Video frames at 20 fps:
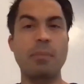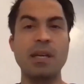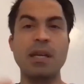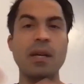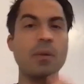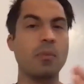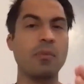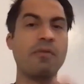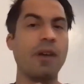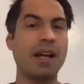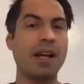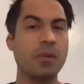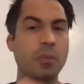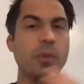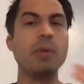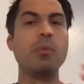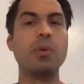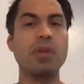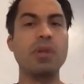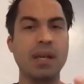In fact, we
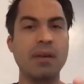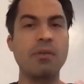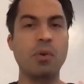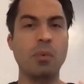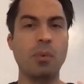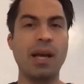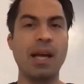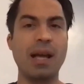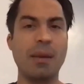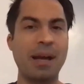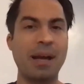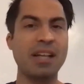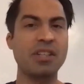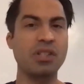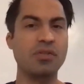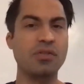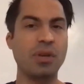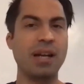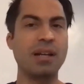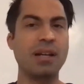would give it away. I'm actually
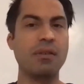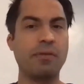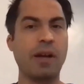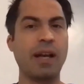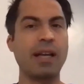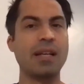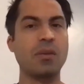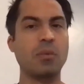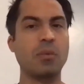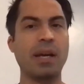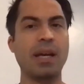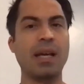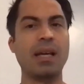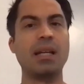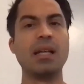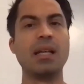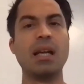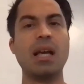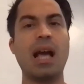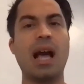trying to find a way.
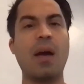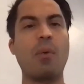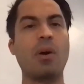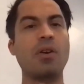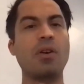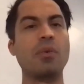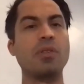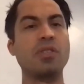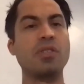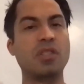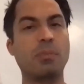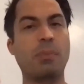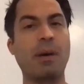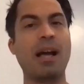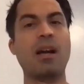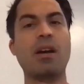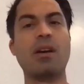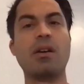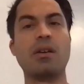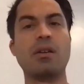I want to
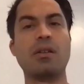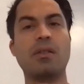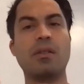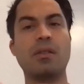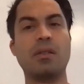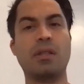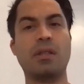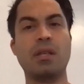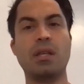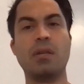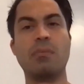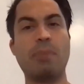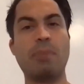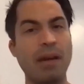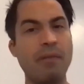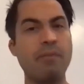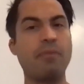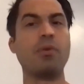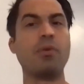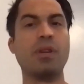inspire the
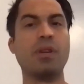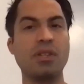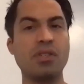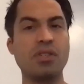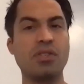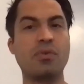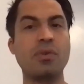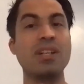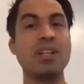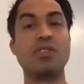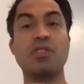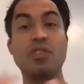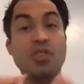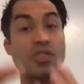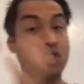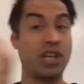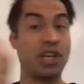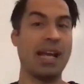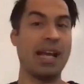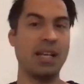pet food industry to
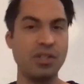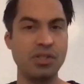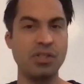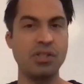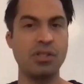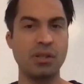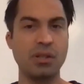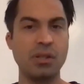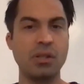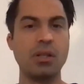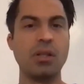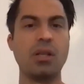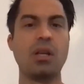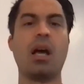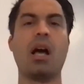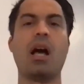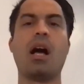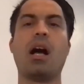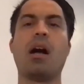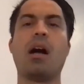change.
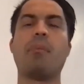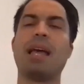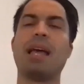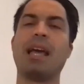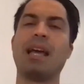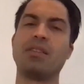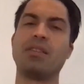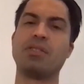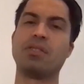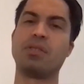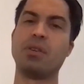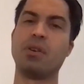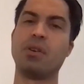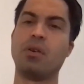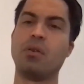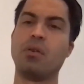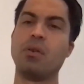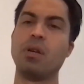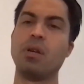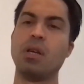And
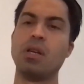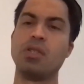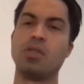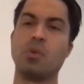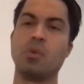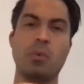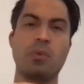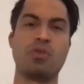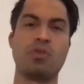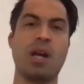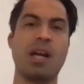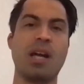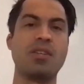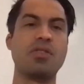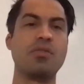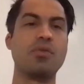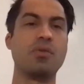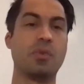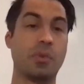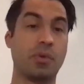so what we're trying to
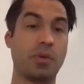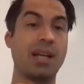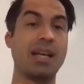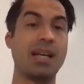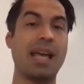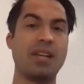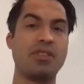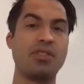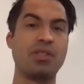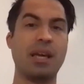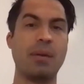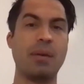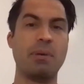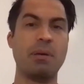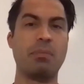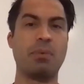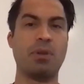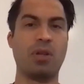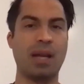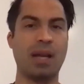do is we're trying to educate
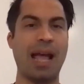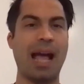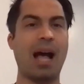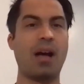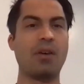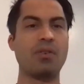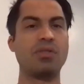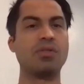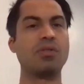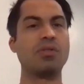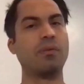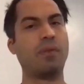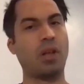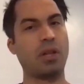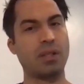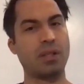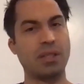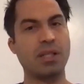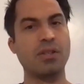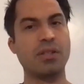people on how to do
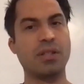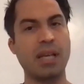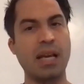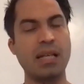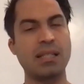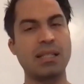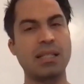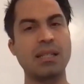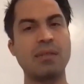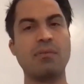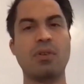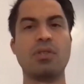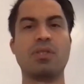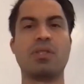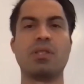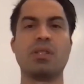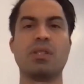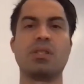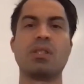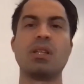volunteer testing
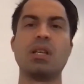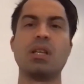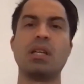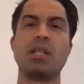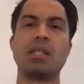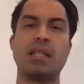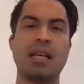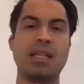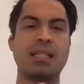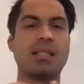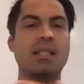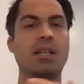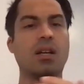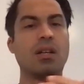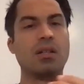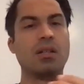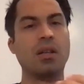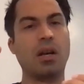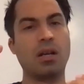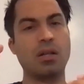versus testing
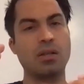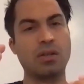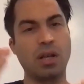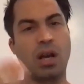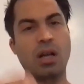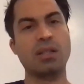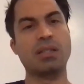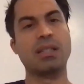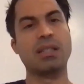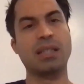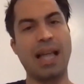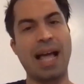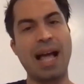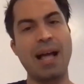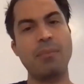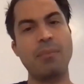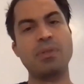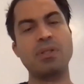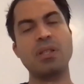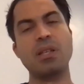on dogs in
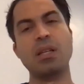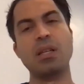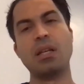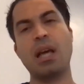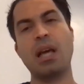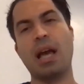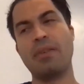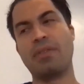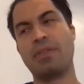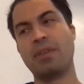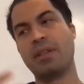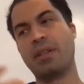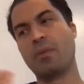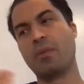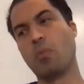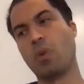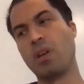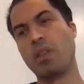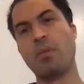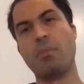labs. I think
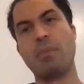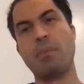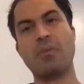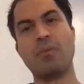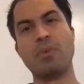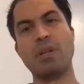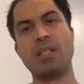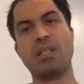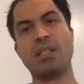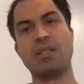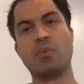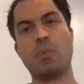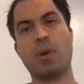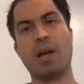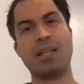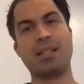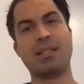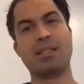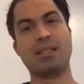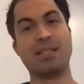one of the main reasons why
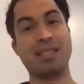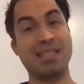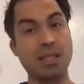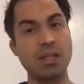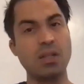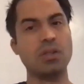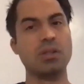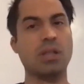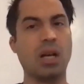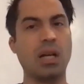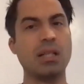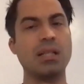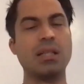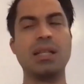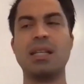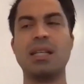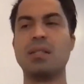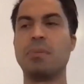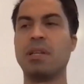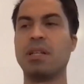it's still done
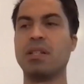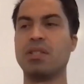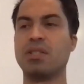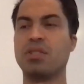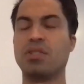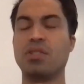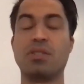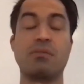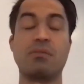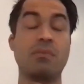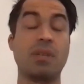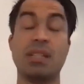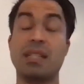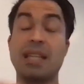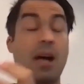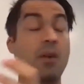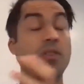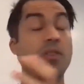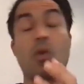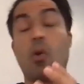is because it's
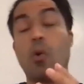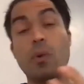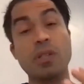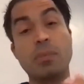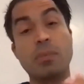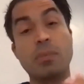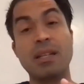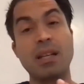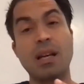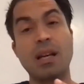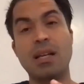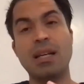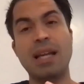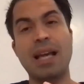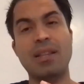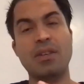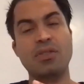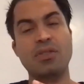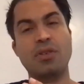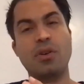how it's always been done, and
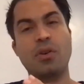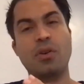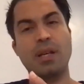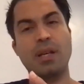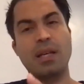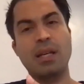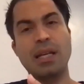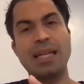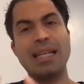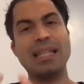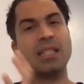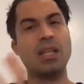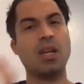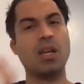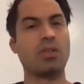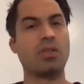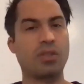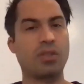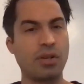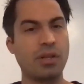there's no easy
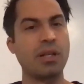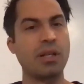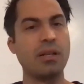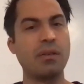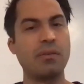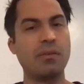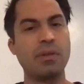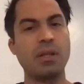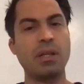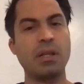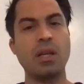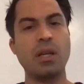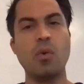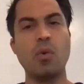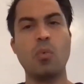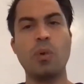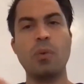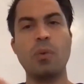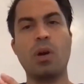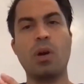alternative.
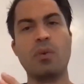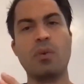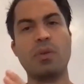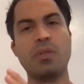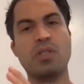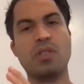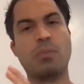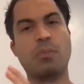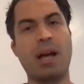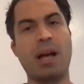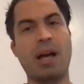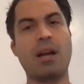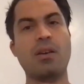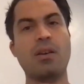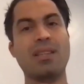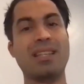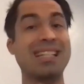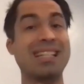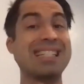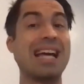We want to inspire
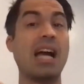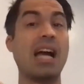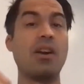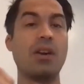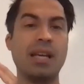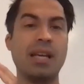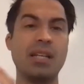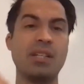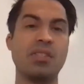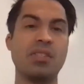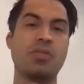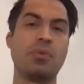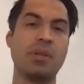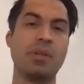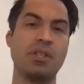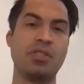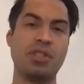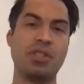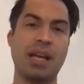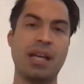the entire industry to
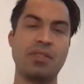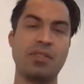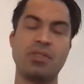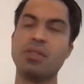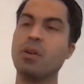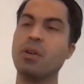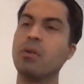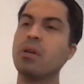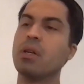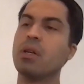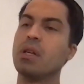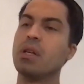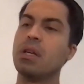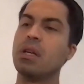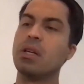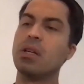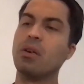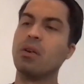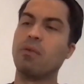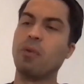change. So,
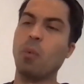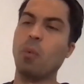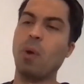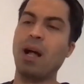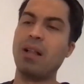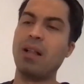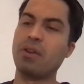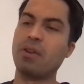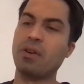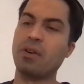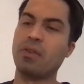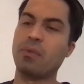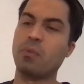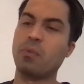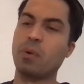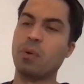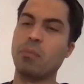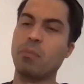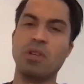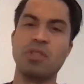you know, for Wild Earth,
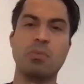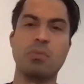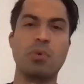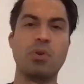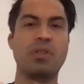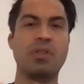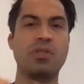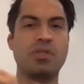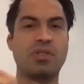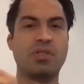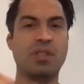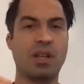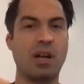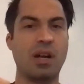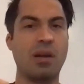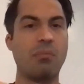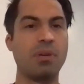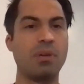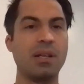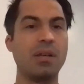we're much more than just a
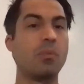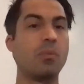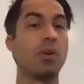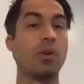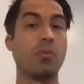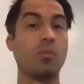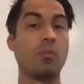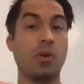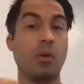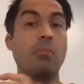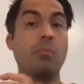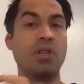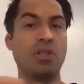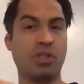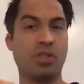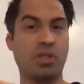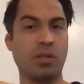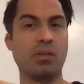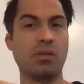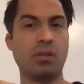company. We're a
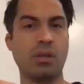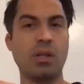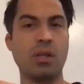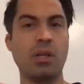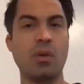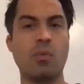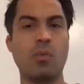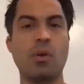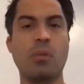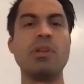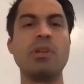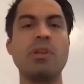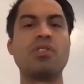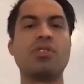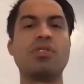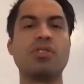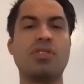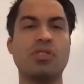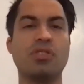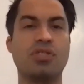mission. We're a
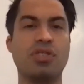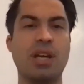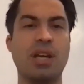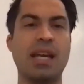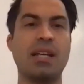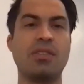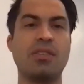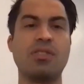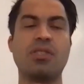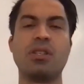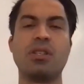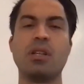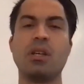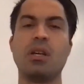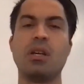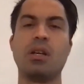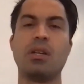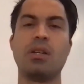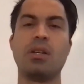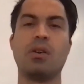mission to change,
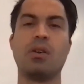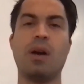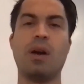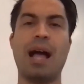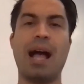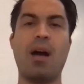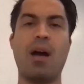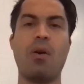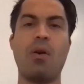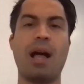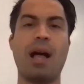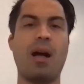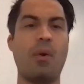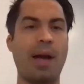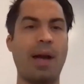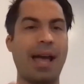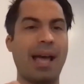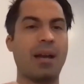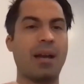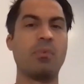you know, how
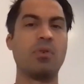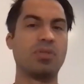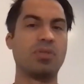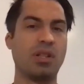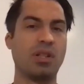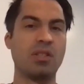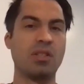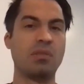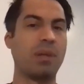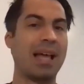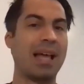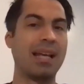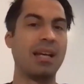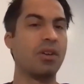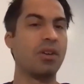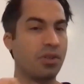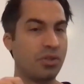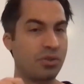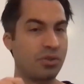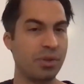animals on this planet
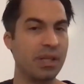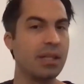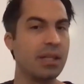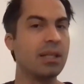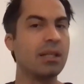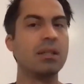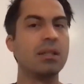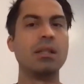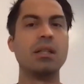are treated.